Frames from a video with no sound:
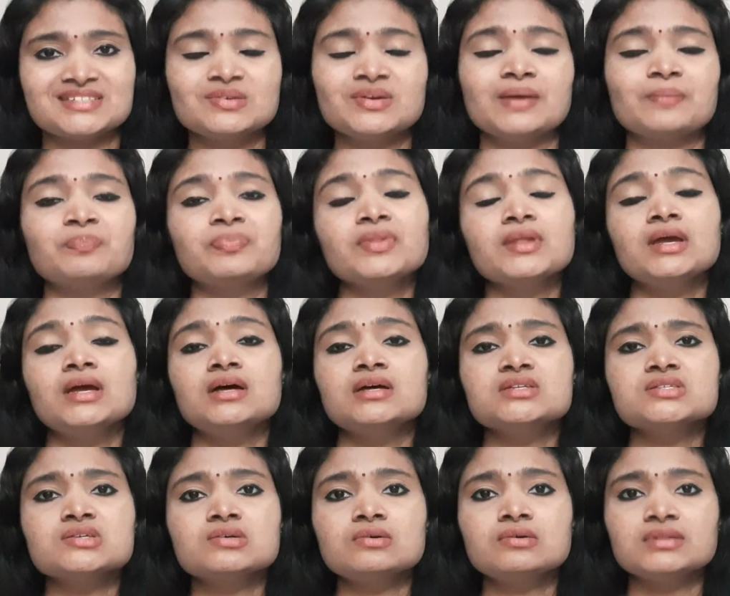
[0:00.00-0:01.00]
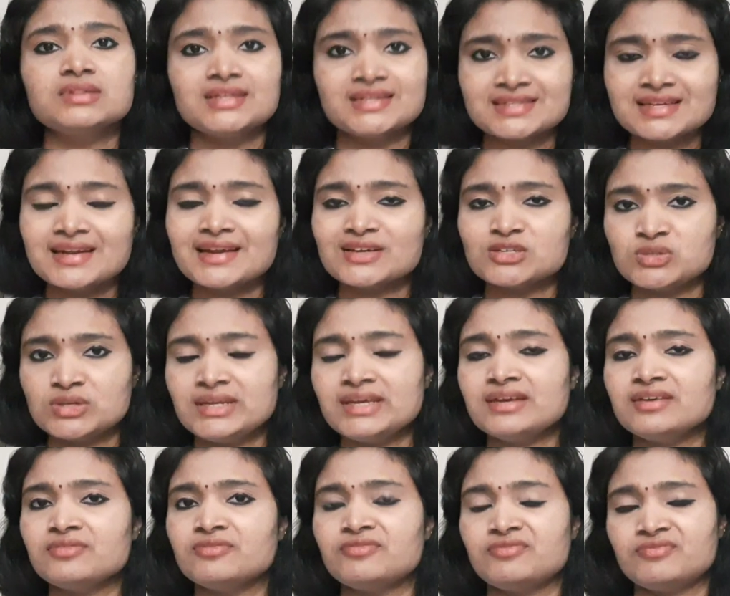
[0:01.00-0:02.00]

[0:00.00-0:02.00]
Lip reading: Okay, so these are actually a